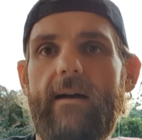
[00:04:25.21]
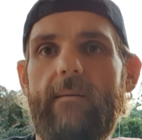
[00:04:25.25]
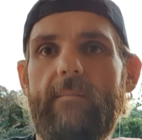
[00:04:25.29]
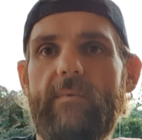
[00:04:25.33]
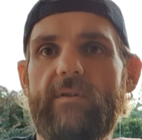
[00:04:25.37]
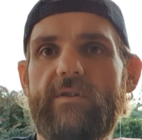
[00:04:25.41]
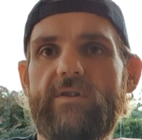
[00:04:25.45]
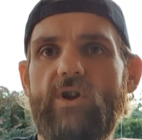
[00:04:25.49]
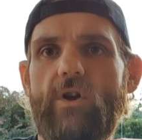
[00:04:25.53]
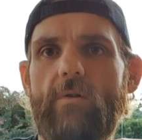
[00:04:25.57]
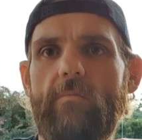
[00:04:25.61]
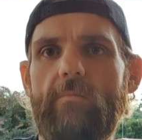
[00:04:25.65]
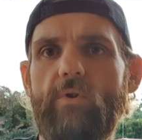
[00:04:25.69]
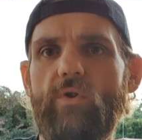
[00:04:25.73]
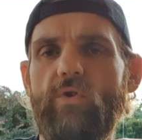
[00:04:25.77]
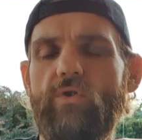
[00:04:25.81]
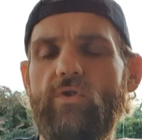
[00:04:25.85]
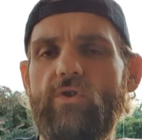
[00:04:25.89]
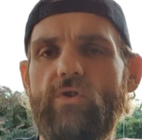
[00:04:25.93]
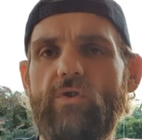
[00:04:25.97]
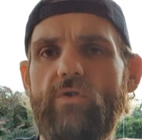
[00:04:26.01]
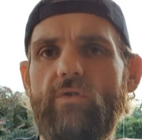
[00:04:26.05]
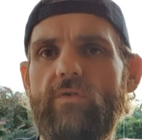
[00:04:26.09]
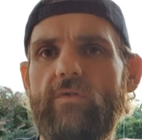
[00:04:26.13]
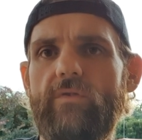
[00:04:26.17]
It's got
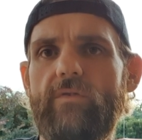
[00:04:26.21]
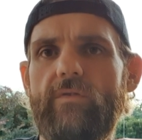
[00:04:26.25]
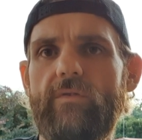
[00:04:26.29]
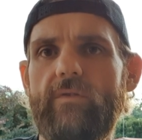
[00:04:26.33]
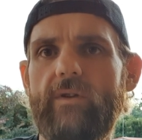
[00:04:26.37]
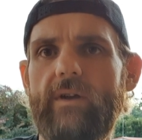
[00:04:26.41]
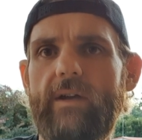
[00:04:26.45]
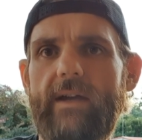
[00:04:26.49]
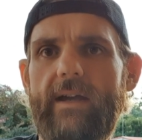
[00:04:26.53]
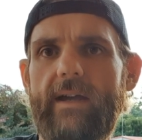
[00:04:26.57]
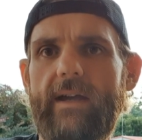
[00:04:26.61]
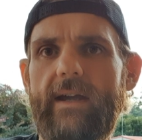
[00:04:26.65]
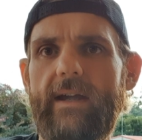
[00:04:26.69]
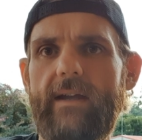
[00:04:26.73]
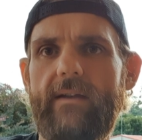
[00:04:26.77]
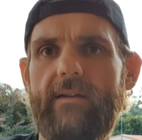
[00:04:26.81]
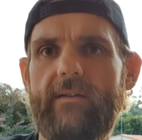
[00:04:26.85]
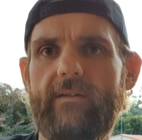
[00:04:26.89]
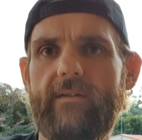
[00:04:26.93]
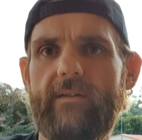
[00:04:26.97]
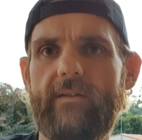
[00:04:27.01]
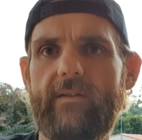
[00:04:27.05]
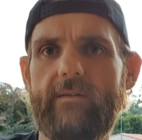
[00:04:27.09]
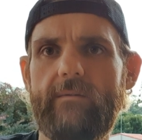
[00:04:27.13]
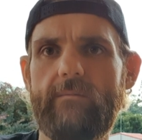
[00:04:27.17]
Bluetooth,
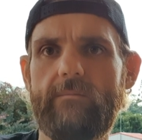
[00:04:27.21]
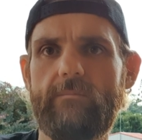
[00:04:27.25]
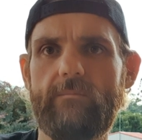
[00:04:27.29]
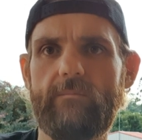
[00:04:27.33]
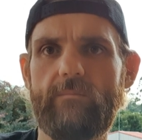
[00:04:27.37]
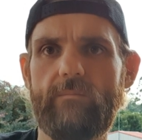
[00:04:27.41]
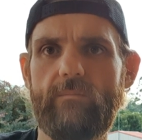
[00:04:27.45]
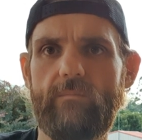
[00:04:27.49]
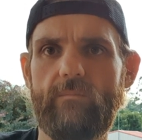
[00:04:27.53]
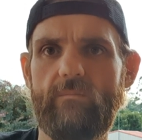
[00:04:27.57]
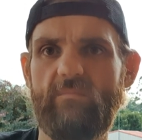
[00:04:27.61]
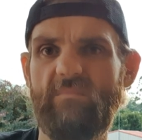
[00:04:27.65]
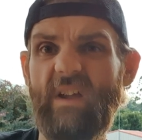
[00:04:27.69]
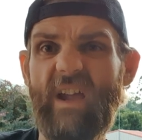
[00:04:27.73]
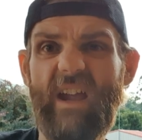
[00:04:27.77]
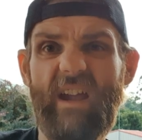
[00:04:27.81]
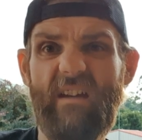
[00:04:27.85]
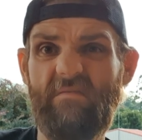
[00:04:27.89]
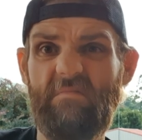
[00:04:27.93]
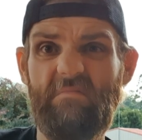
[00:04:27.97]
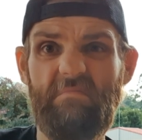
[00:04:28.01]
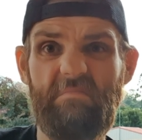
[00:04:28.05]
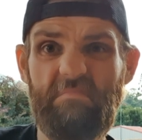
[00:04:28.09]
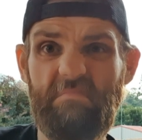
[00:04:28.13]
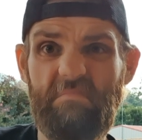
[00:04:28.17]
and yeah,
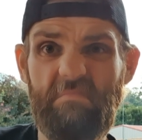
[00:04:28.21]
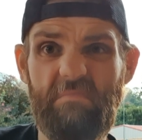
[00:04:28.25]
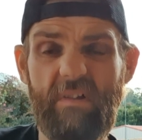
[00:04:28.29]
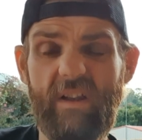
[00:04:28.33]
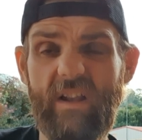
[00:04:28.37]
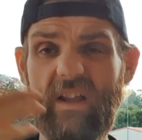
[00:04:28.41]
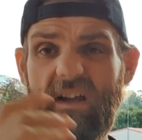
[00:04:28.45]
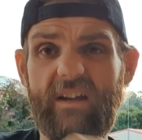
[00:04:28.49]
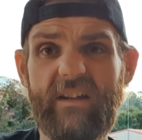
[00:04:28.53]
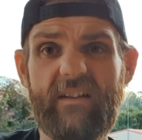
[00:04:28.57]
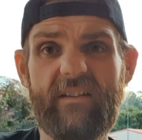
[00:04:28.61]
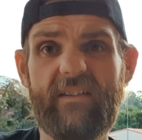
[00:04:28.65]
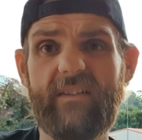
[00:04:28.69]
like